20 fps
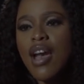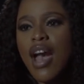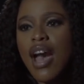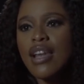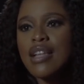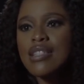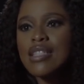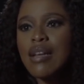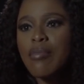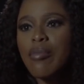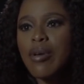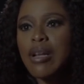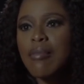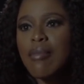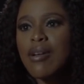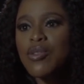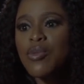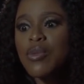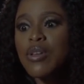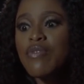And I celebrated
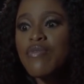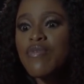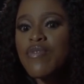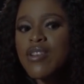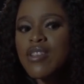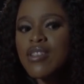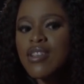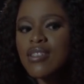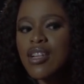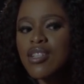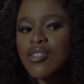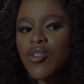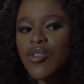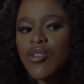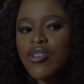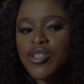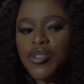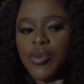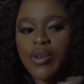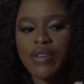my 25th because I turned